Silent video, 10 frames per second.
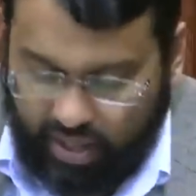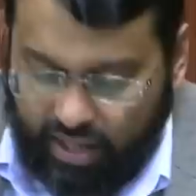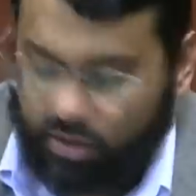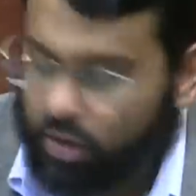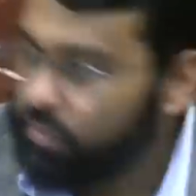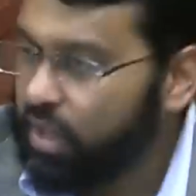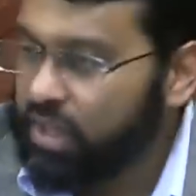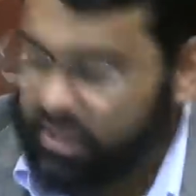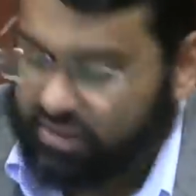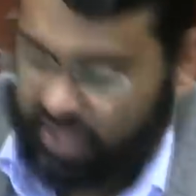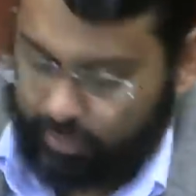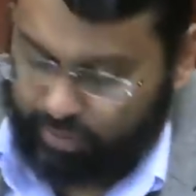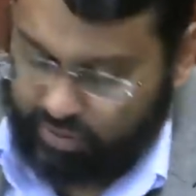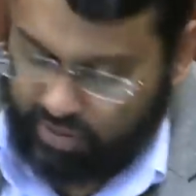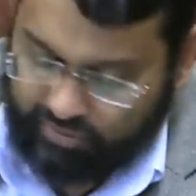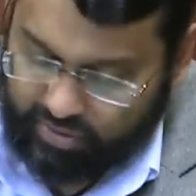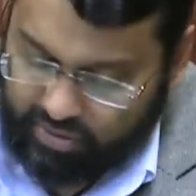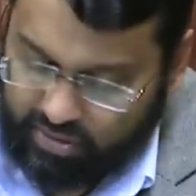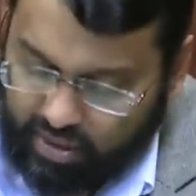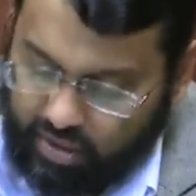And there are many examples of this.